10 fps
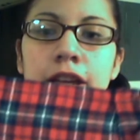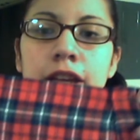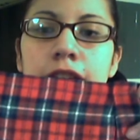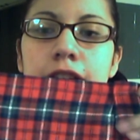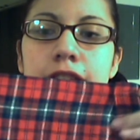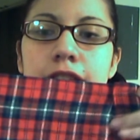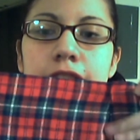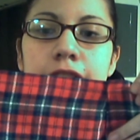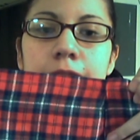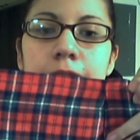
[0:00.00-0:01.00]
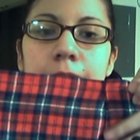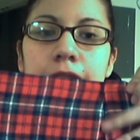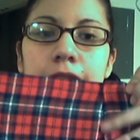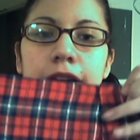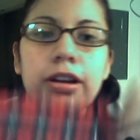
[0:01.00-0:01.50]
you can see
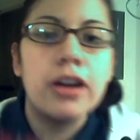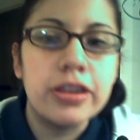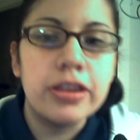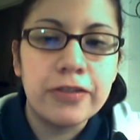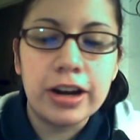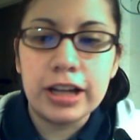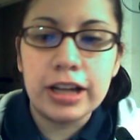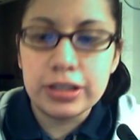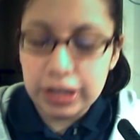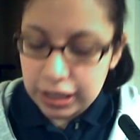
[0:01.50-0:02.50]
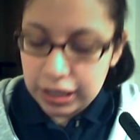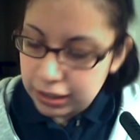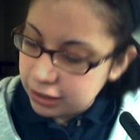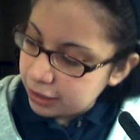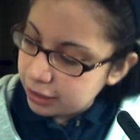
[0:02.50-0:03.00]
where on the front I took it
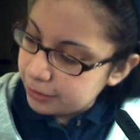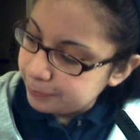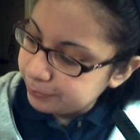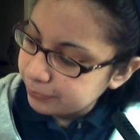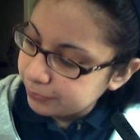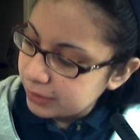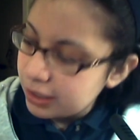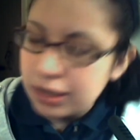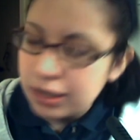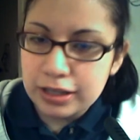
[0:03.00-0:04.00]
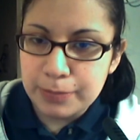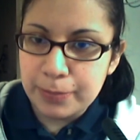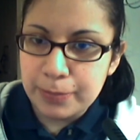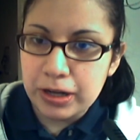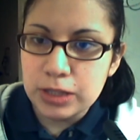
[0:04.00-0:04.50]
in, because my
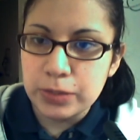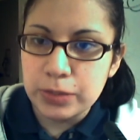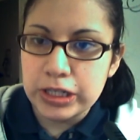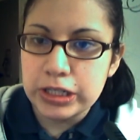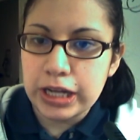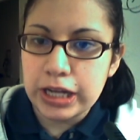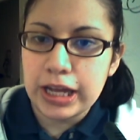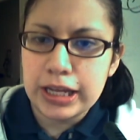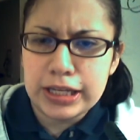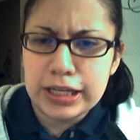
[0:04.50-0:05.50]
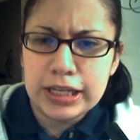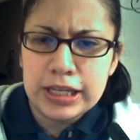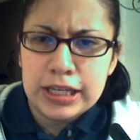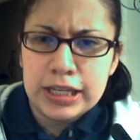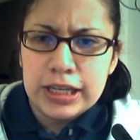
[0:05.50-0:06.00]
body is weird. I
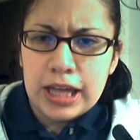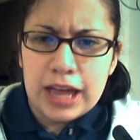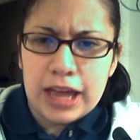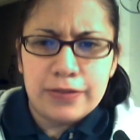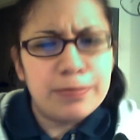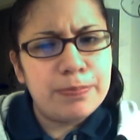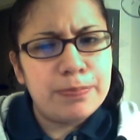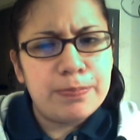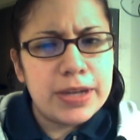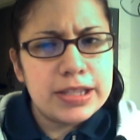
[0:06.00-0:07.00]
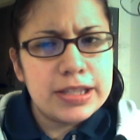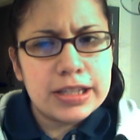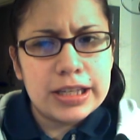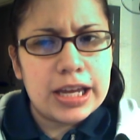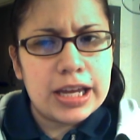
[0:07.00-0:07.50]
have
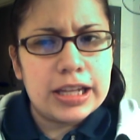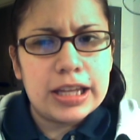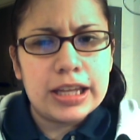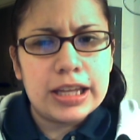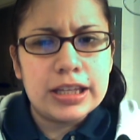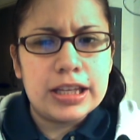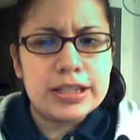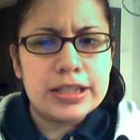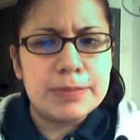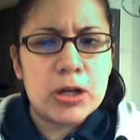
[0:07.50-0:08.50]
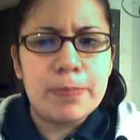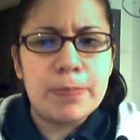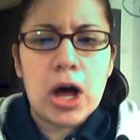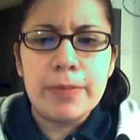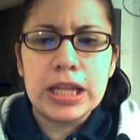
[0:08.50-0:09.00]
basically kind of like a small
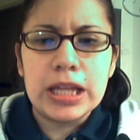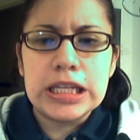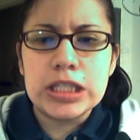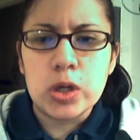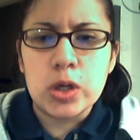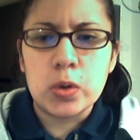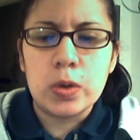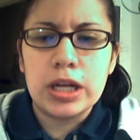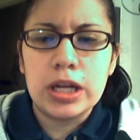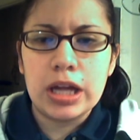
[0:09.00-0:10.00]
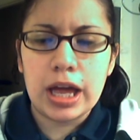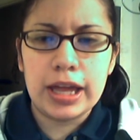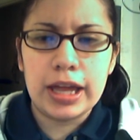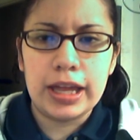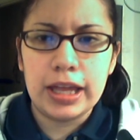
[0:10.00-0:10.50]
pot belly, so
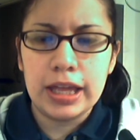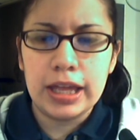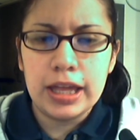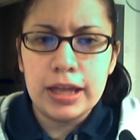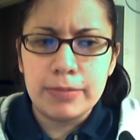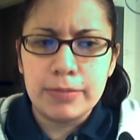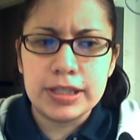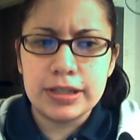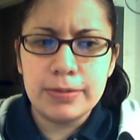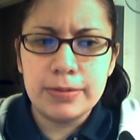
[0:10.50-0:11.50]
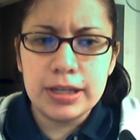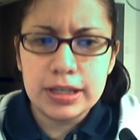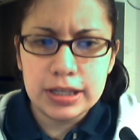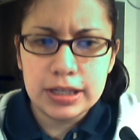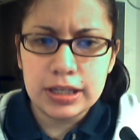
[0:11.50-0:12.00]
my stomach
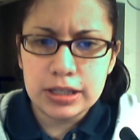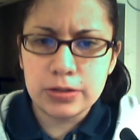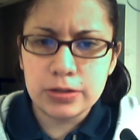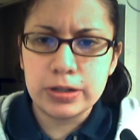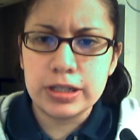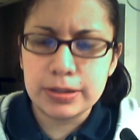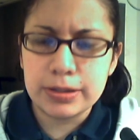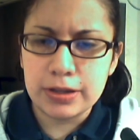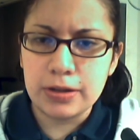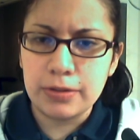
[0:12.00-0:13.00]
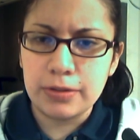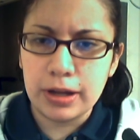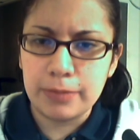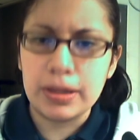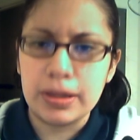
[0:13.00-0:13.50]
towards
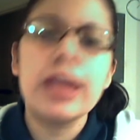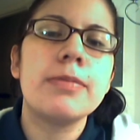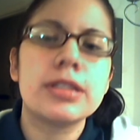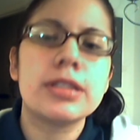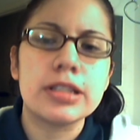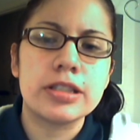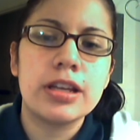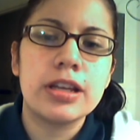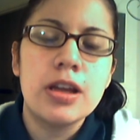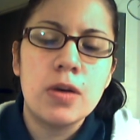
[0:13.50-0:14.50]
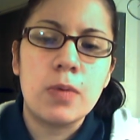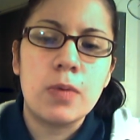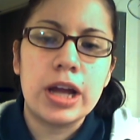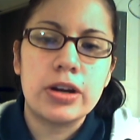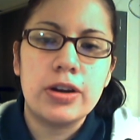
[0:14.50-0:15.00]
the hips is
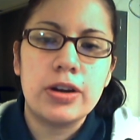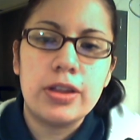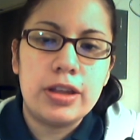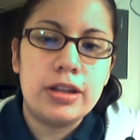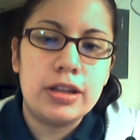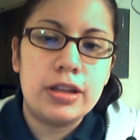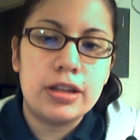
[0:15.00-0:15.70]
wider than